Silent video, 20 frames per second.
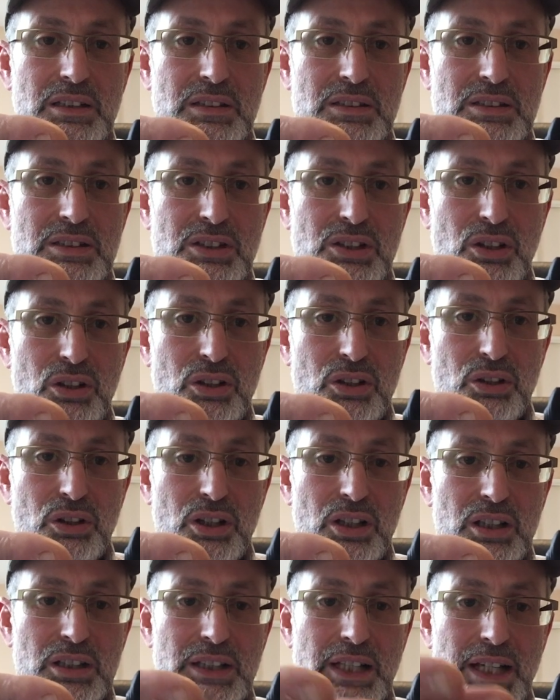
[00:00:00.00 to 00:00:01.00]
stock
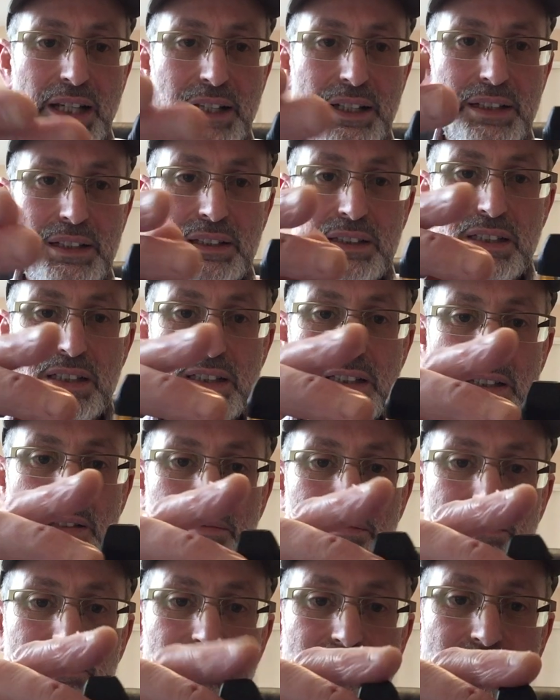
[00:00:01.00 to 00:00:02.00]
coil tank
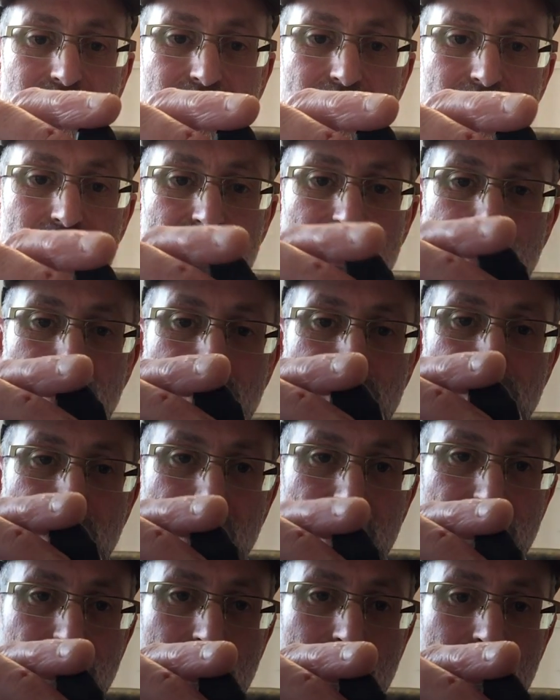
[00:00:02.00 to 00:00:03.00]
system. So the
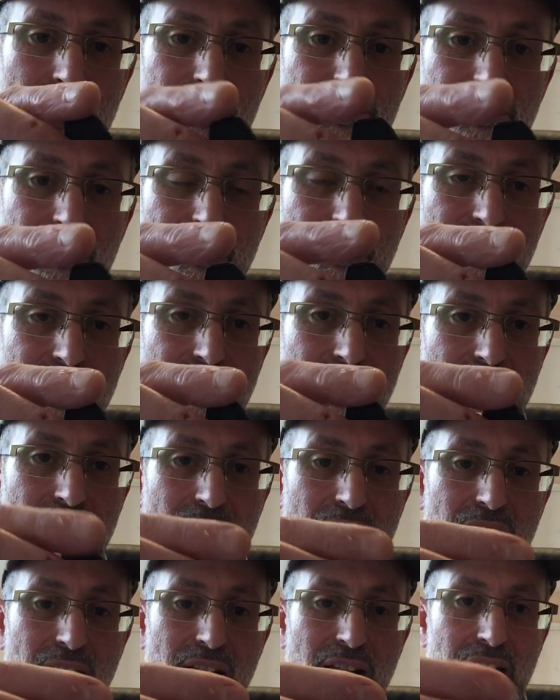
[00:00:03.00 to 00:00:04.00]
flavor
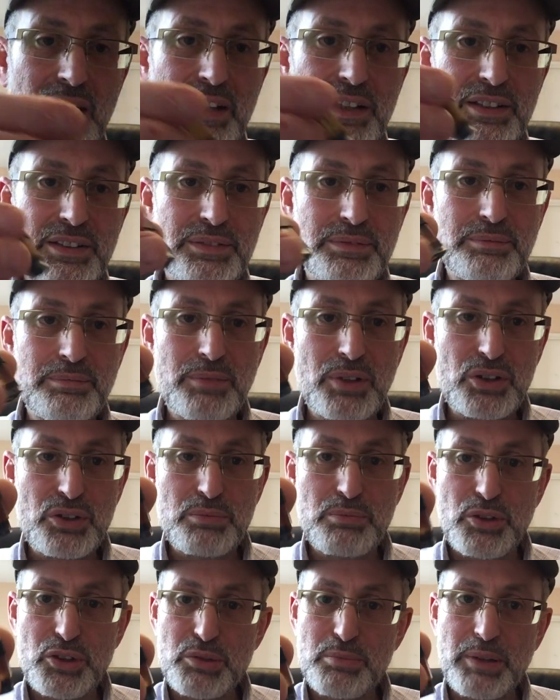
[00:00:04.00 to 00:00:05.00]
is
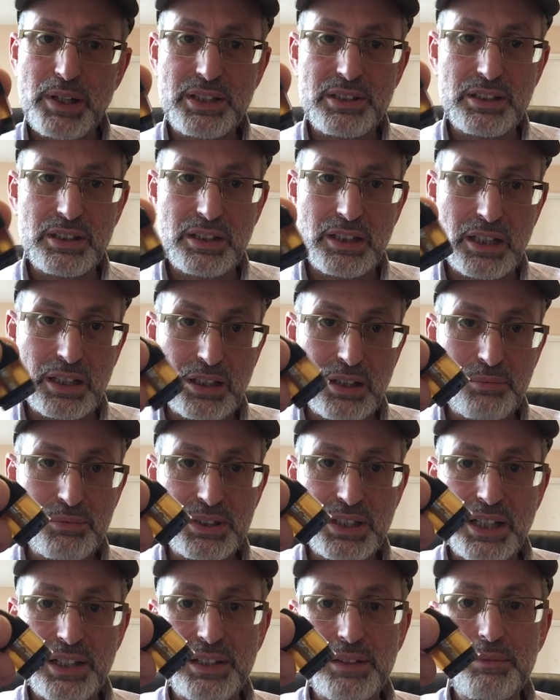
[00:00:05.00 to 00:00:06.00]
much, much better. And I'll come
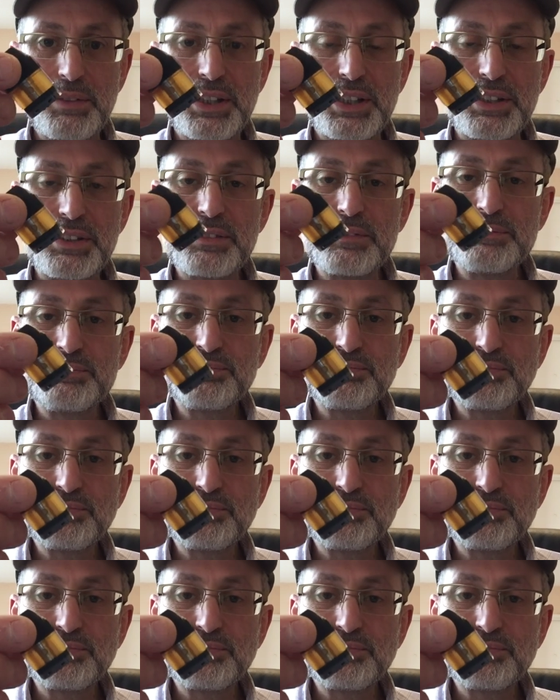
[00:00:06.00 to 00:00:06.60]
to that in a minute.